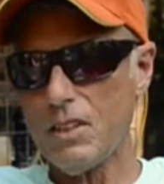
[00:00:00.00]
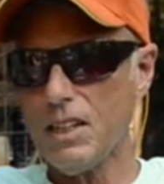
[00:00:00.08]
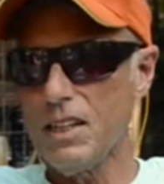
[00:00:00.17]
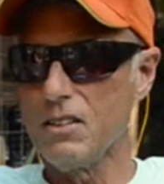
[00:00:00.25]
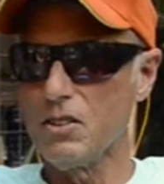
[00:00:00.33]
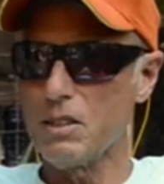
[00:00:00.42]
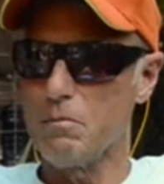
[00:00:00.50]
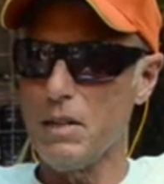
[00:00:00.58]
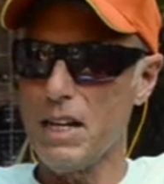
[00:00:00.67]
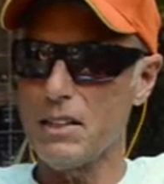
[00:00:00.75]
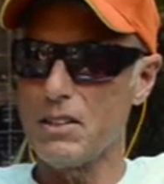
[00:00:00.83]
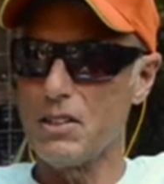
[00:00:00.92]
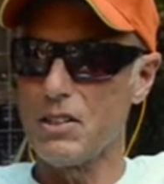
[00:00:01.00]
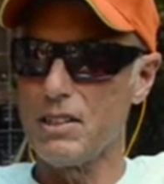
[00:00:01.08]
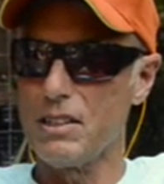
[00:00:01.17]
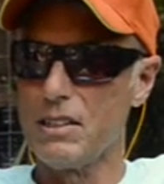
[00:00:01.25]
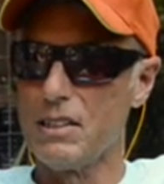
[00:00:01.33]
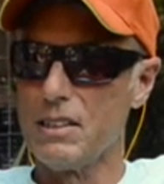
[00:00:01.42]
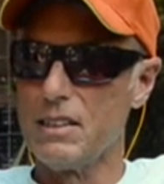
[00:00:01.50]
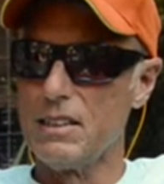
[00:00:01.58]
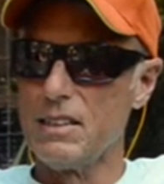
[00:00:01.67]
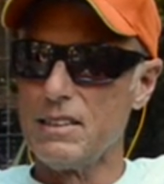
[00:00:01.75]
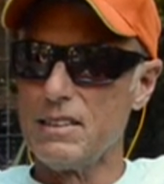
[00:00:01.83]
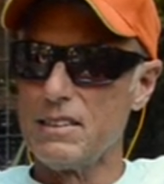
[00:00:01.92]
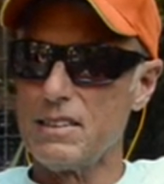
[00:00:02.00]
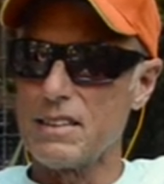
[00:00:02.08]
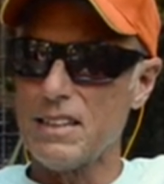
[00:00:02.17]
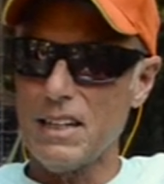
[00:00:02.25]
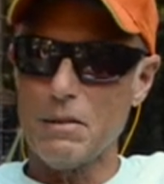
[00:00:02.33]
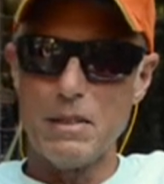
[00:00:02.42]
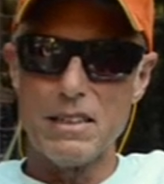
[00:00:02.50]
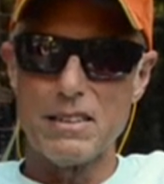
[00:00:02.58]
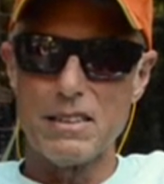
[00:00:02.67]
And looking back on it, it kind of makes